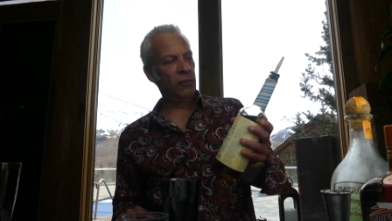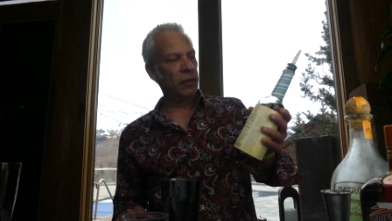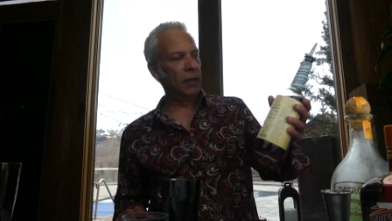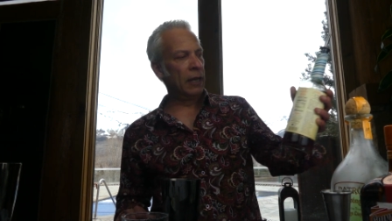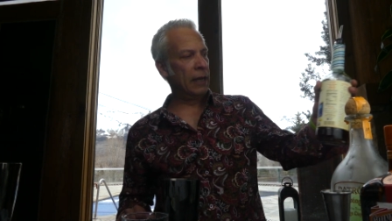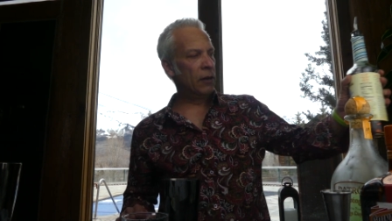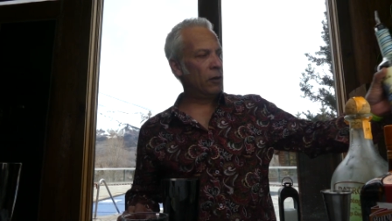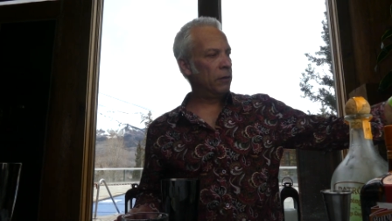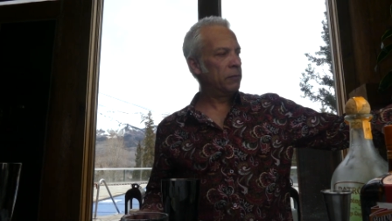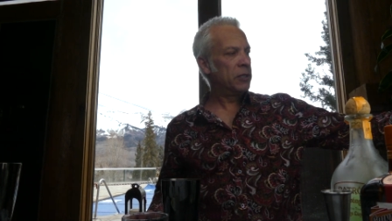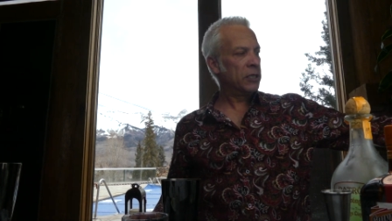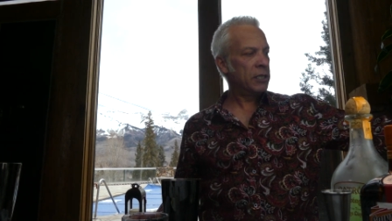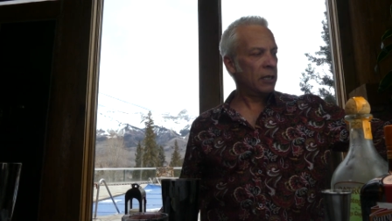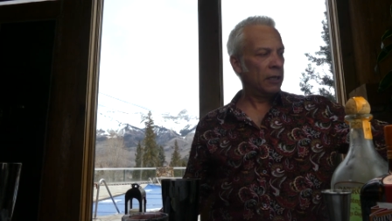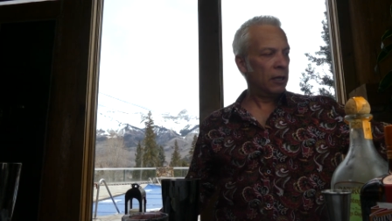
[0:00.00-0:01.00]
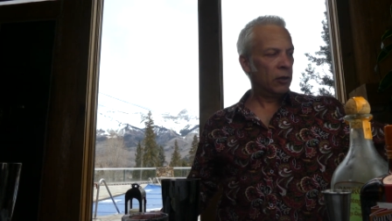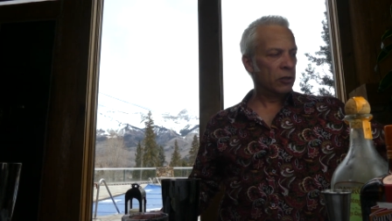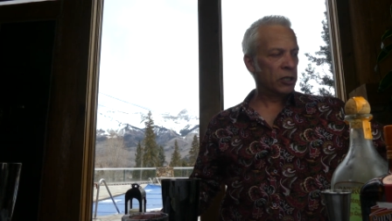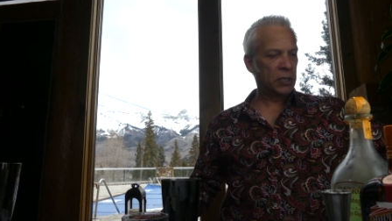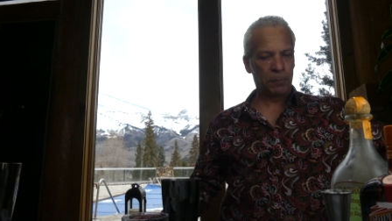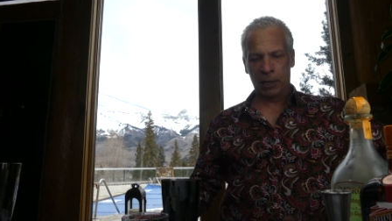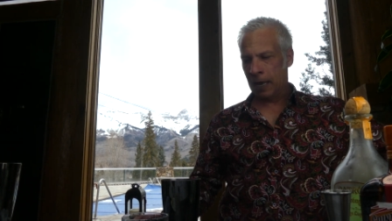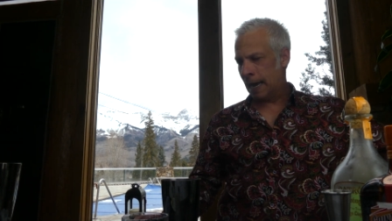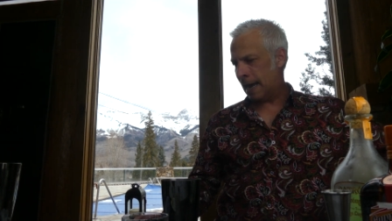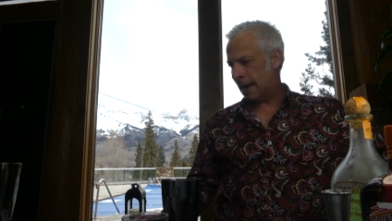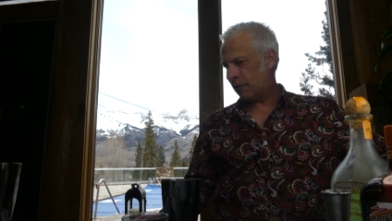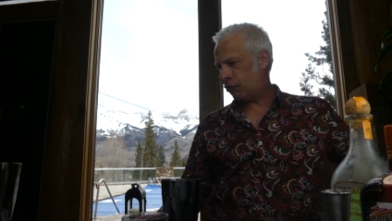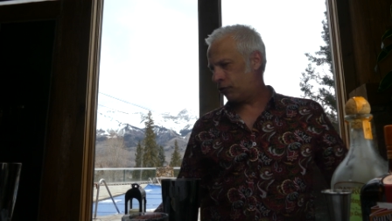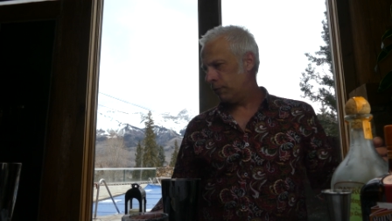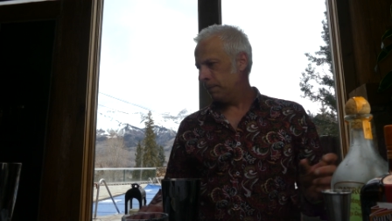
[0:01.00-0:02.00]
a little
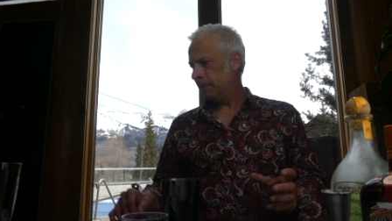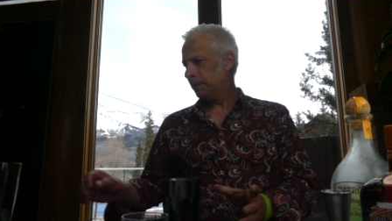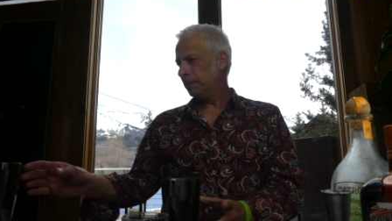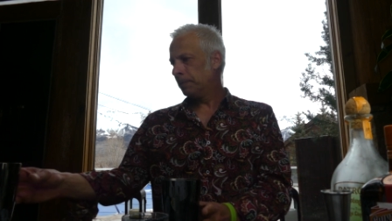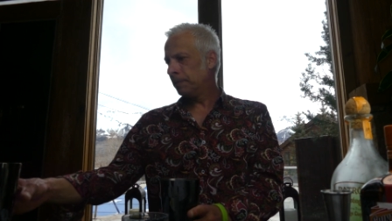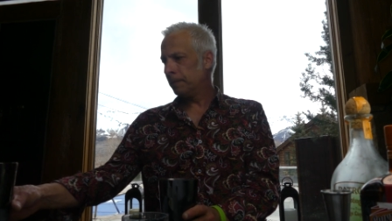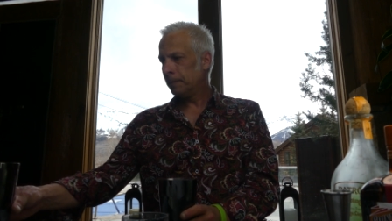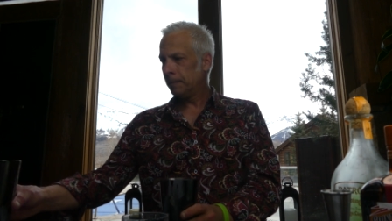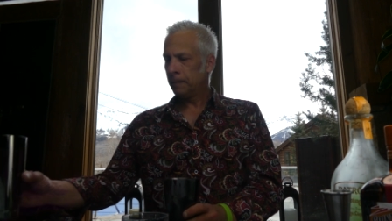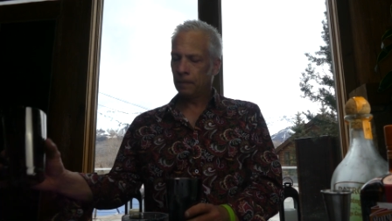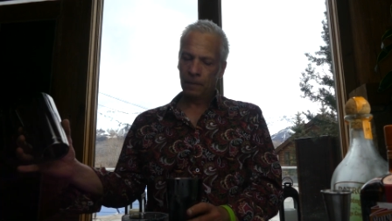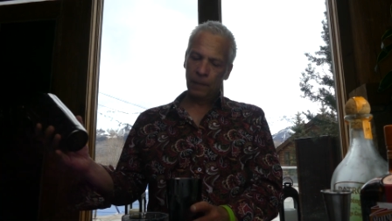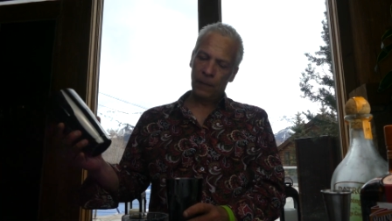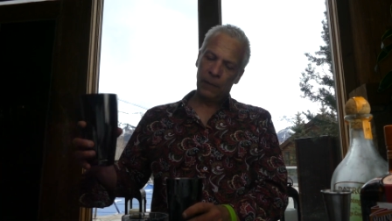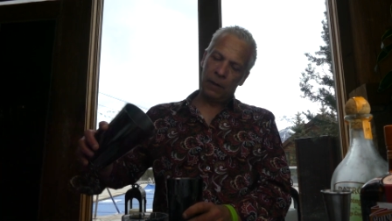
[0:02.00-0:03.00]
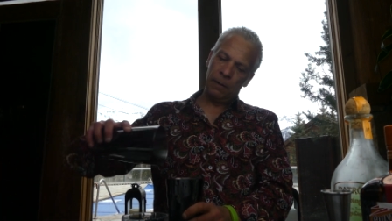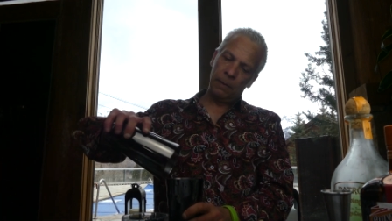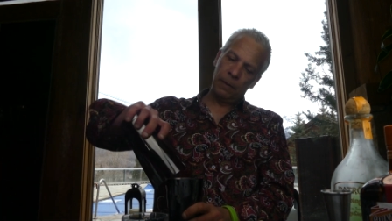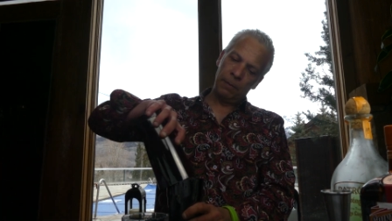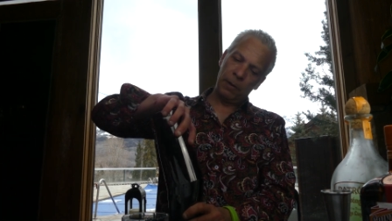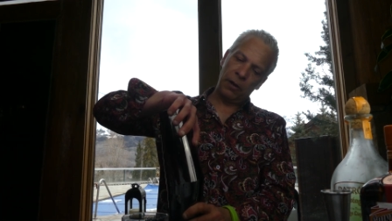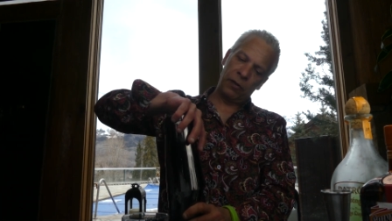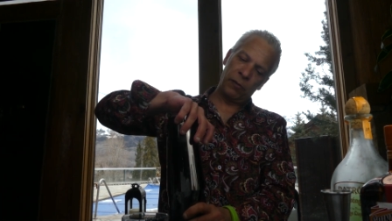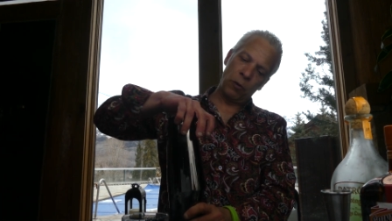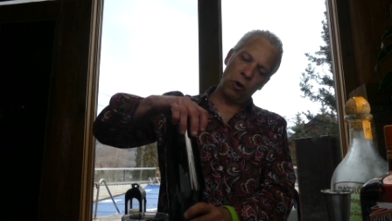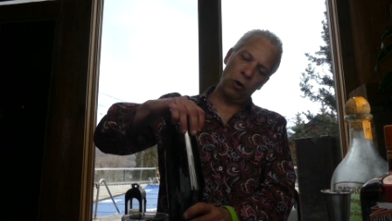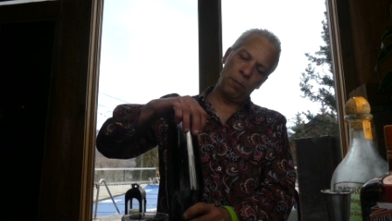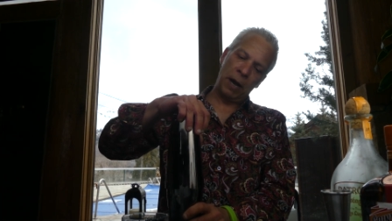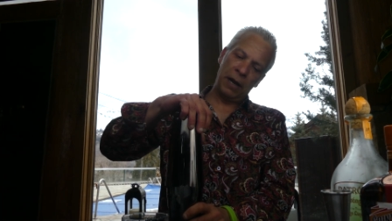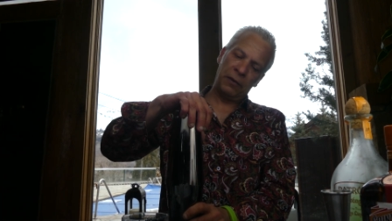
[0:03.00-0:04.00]
splash. I'm going to
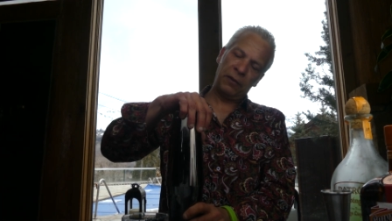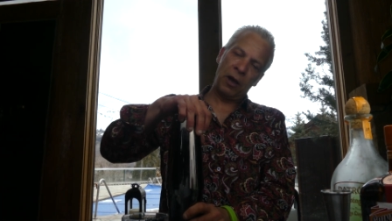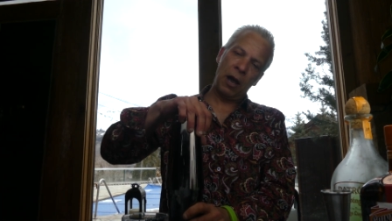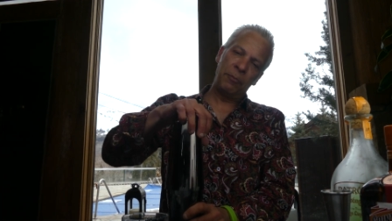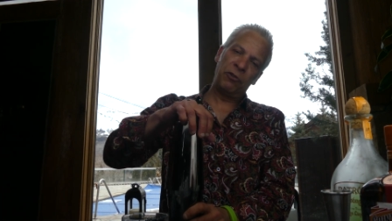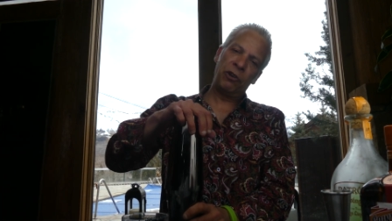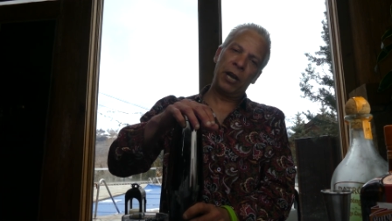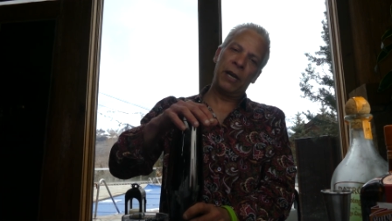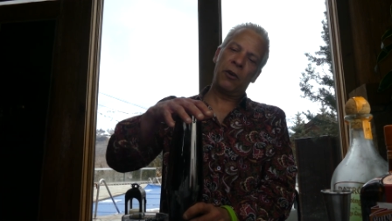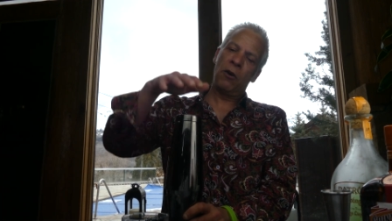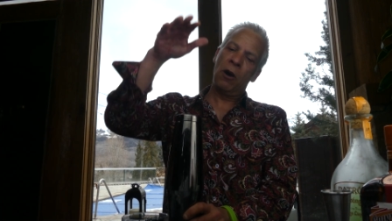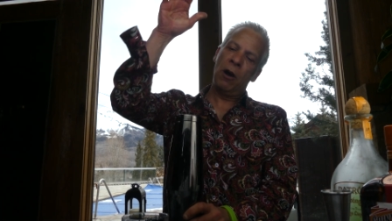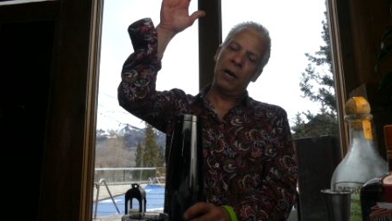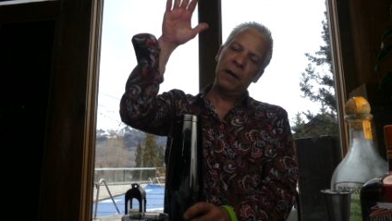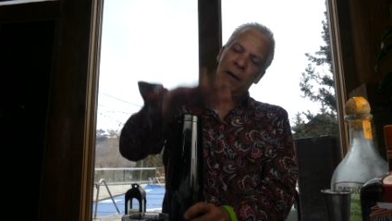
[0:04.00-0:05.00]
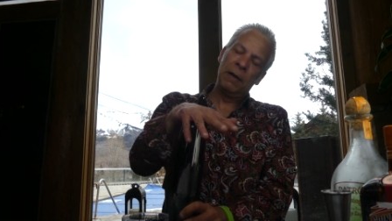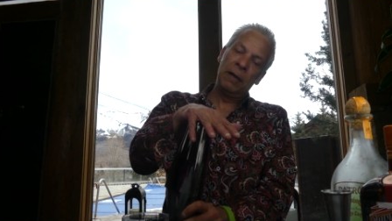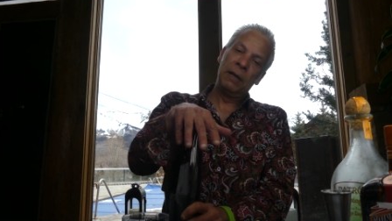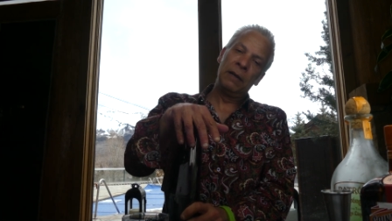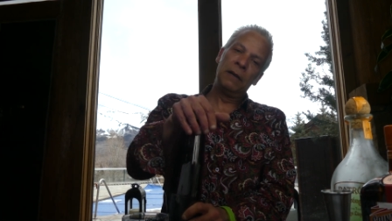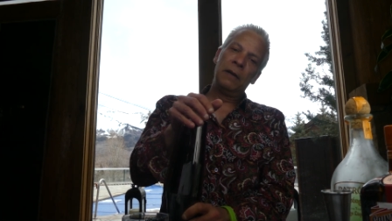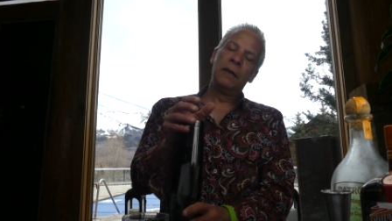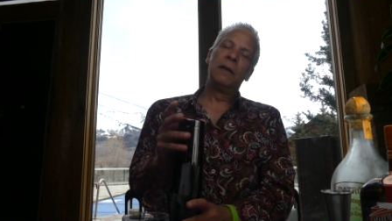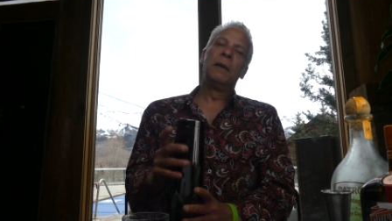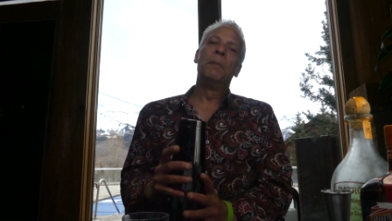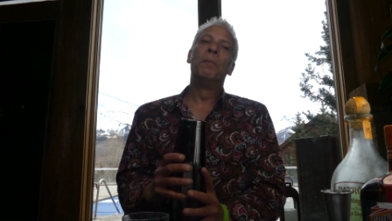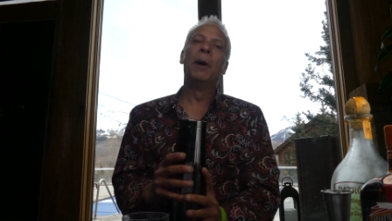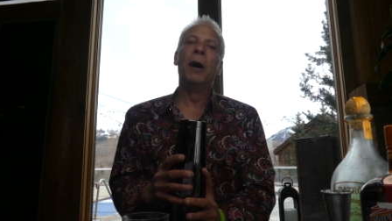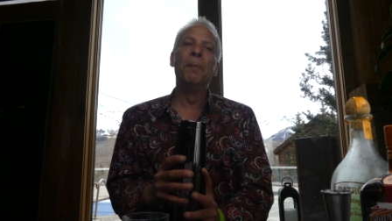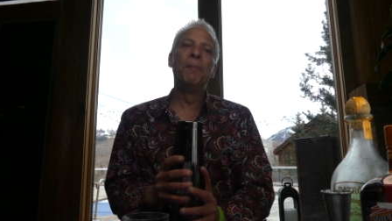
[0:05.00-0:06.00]
throw my top shaker on,
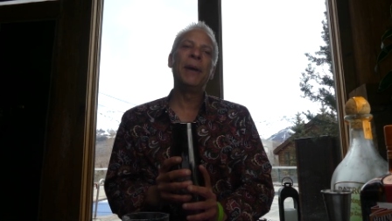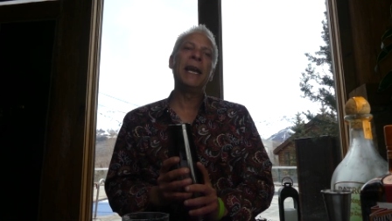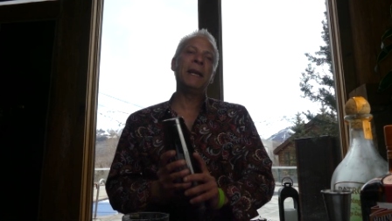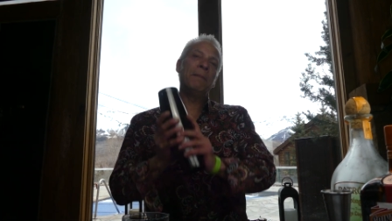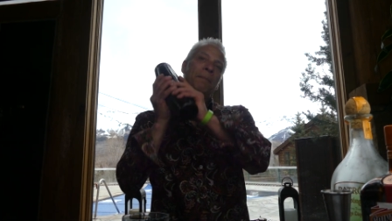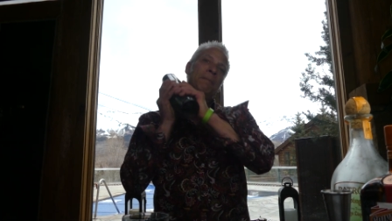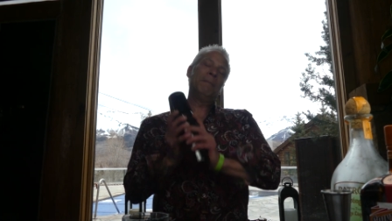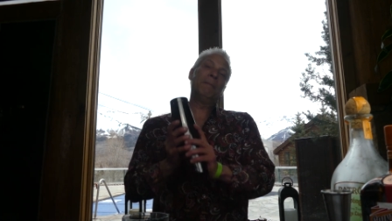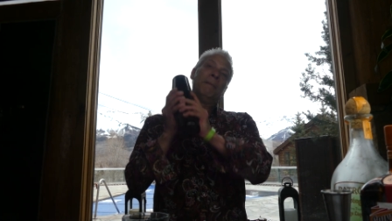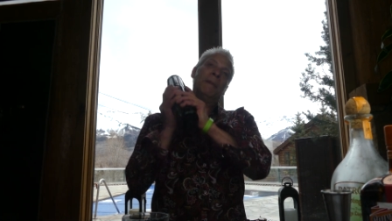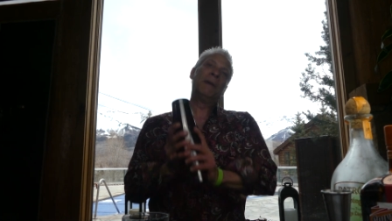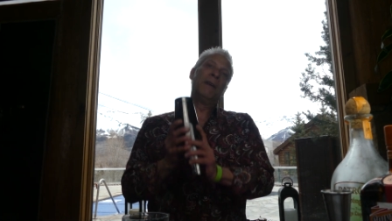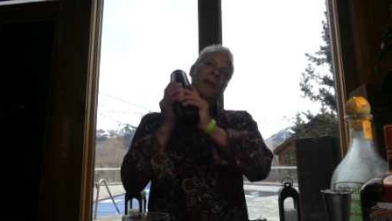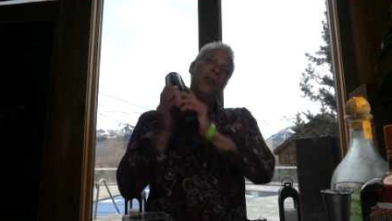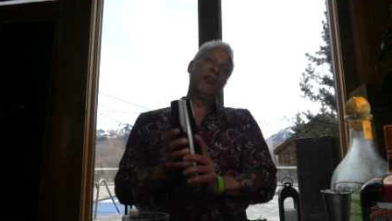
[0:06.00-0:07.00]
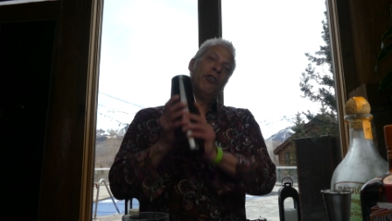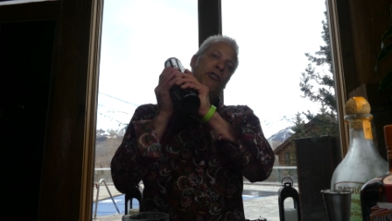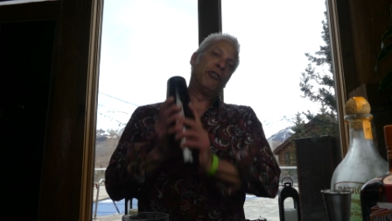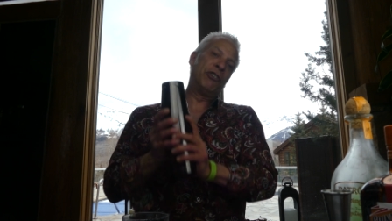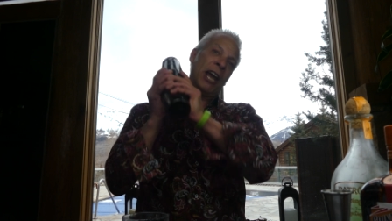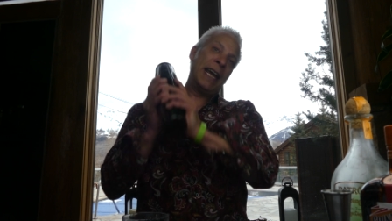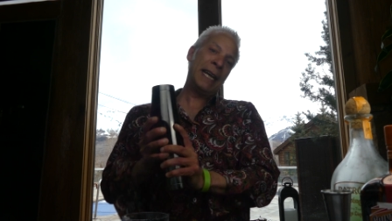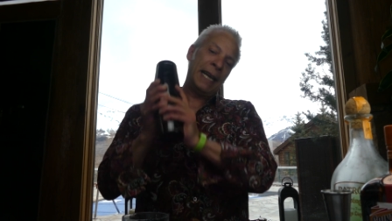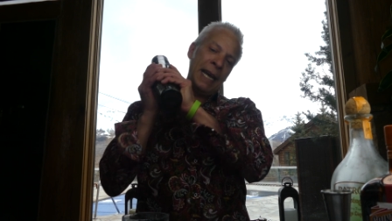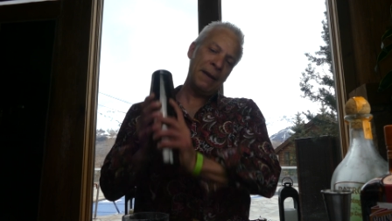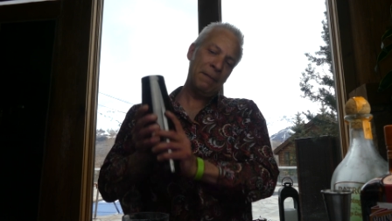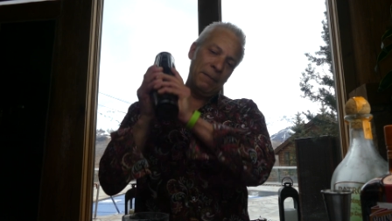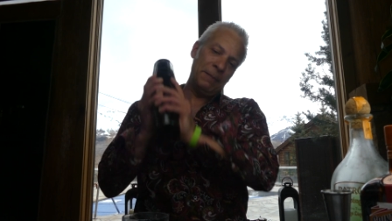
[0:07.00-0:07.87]
bump it, shake it.